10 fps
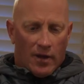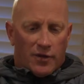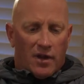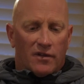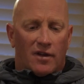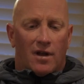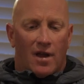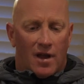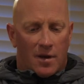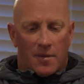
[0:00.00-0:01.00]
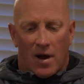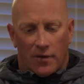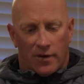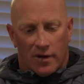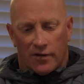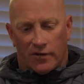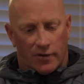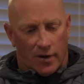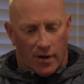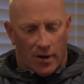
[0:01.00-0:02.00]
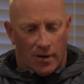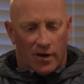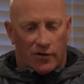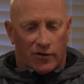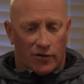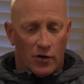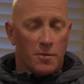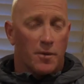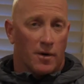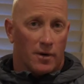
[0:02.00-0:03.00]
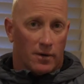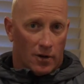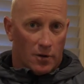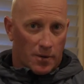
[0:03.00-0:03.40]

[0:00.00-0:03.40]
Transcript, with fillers: Things I like about this, uh, super low